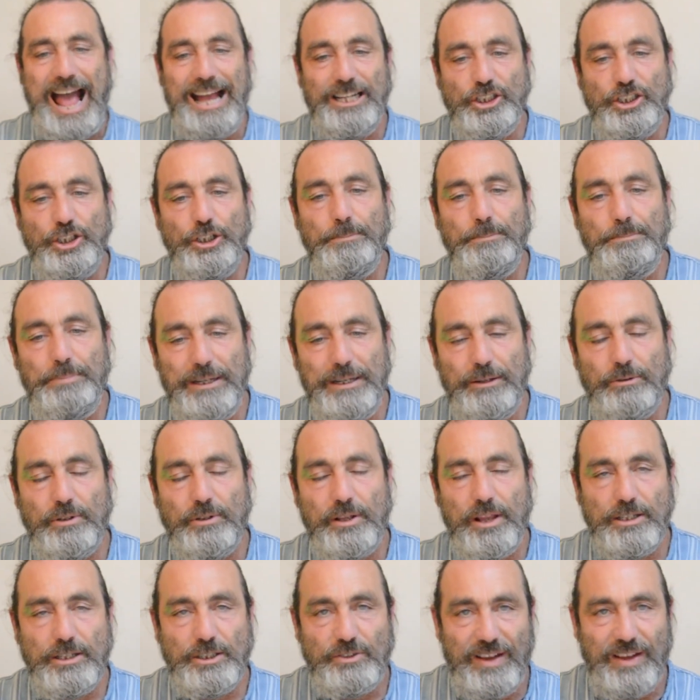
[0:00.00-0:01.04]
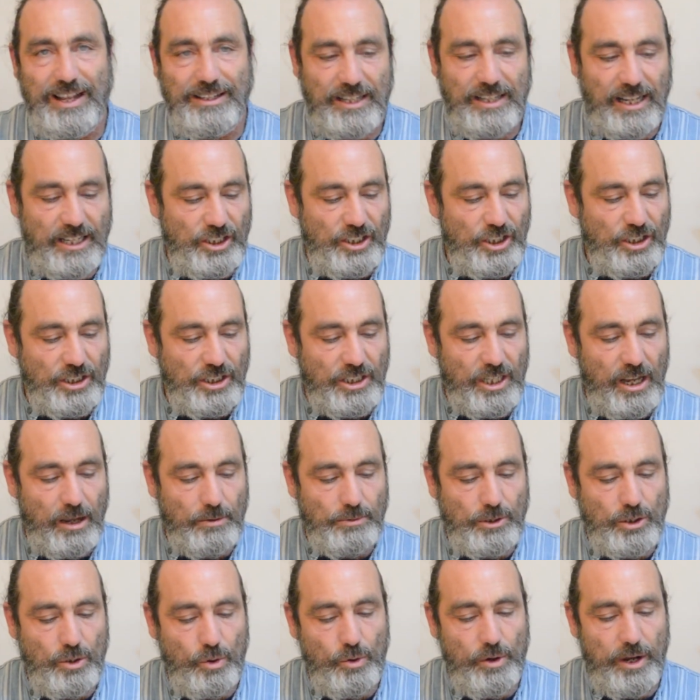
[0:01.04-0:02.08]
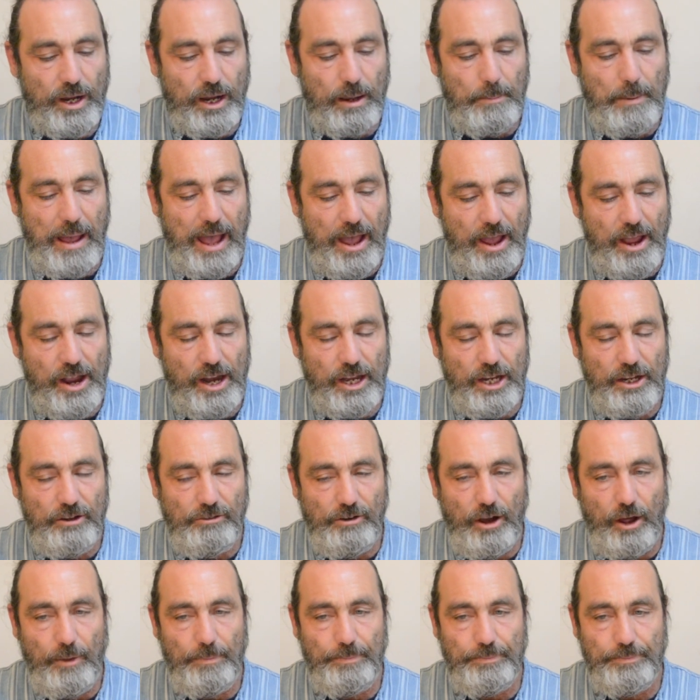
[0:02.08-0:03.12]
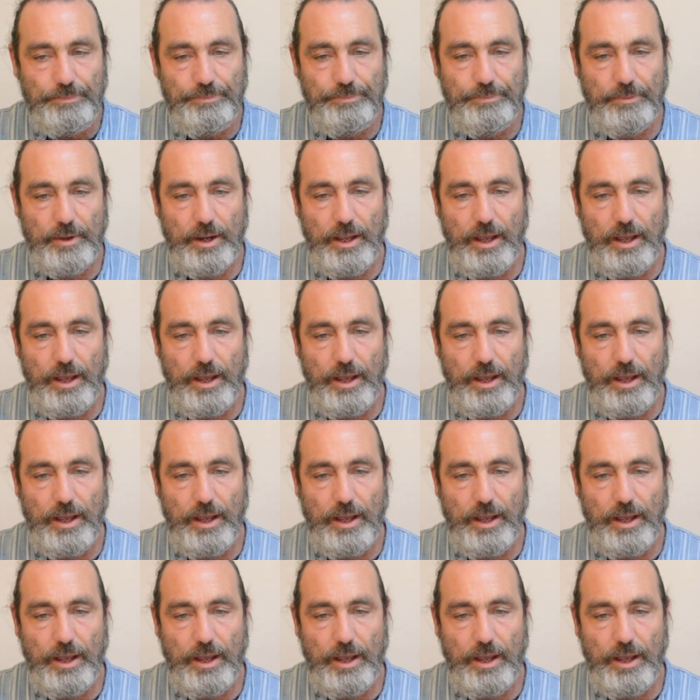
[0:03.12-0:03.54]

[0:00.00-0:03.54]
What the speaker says: As you build on those foundations that I was talking about earlier on,